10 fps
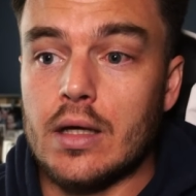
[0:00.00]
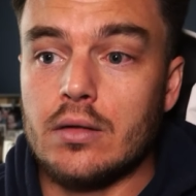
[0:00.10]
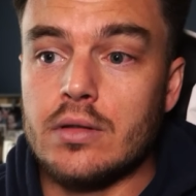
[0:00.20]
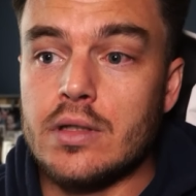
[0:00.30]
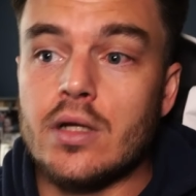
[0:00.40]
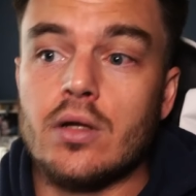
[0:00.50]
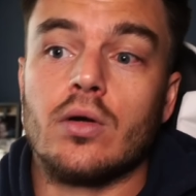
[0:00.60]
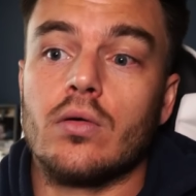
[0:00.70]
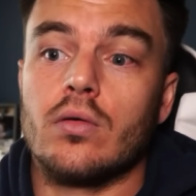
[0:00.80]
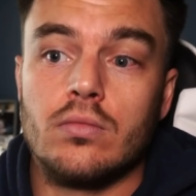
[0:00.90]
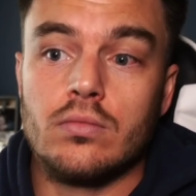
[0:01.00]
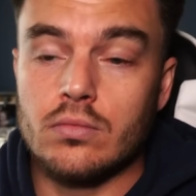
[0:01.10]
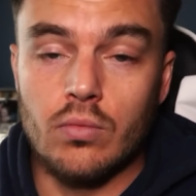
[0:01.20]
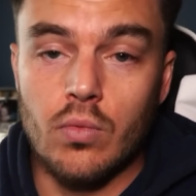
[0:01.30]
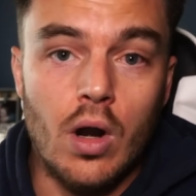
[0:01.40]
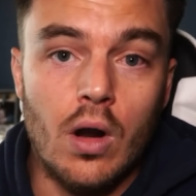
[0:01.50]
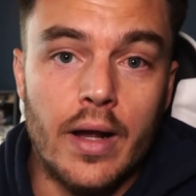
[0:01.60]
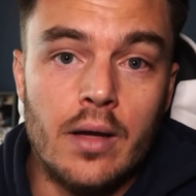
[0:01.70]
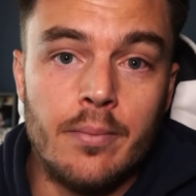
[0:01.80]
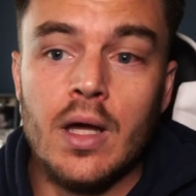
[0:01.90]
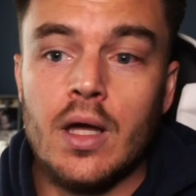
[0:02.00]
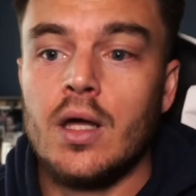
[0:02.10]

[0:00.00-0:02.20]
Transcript: near 1 RM.